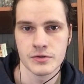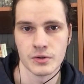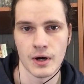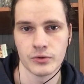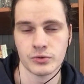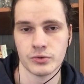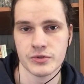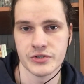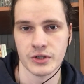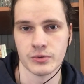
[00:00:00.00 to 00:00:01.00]
So how to do
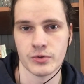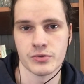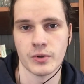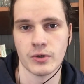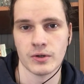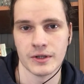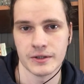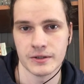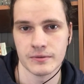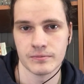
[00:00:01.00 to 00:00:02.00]
seal rows? Well,
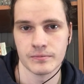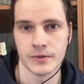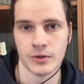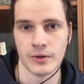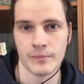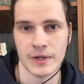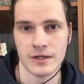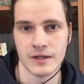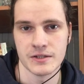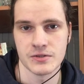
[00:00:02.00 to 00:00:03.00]
like, you know,
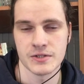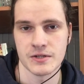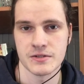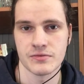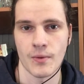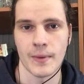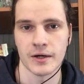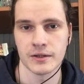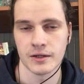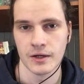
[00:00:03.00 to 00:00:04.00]
many exercises for
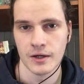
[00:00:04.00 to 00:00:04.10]
back,